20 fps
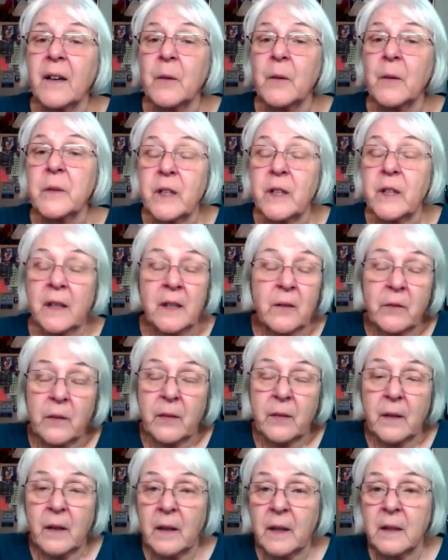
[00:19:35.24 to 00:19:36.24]
which I never
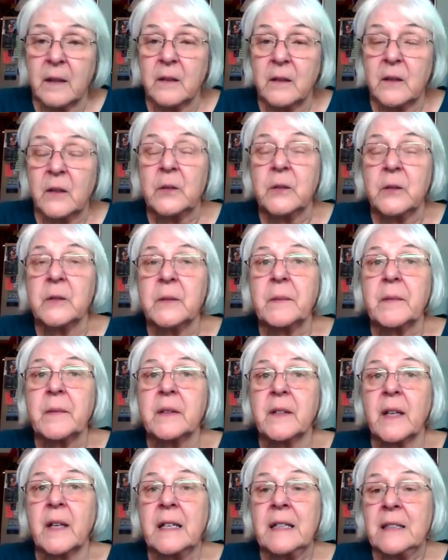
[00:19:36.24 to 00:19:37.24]
thought I could do
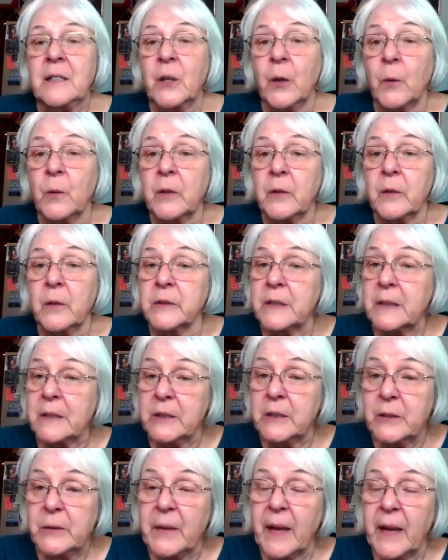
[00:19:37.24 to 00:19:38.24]
because I didn't know girls
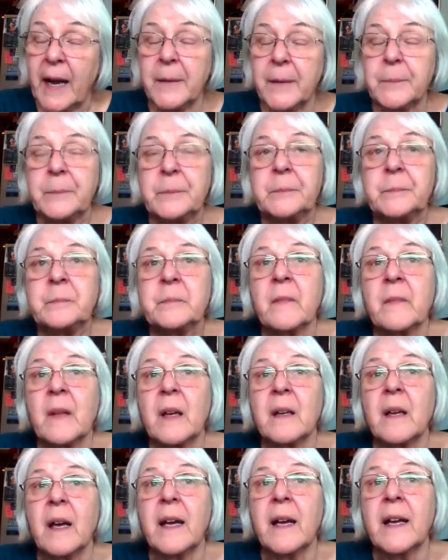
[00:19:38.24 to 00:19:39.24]
could do that.
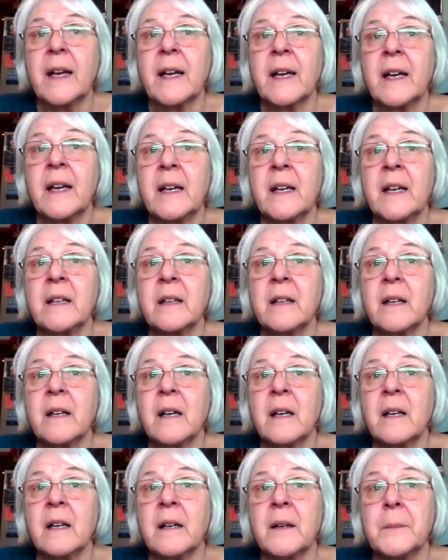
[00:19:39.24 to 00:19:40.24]
And
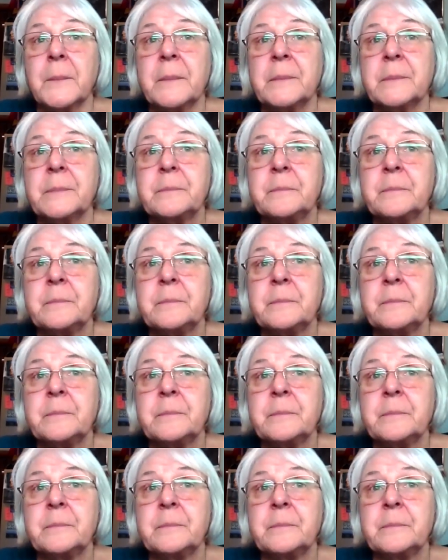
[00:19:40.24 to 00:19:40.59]
um,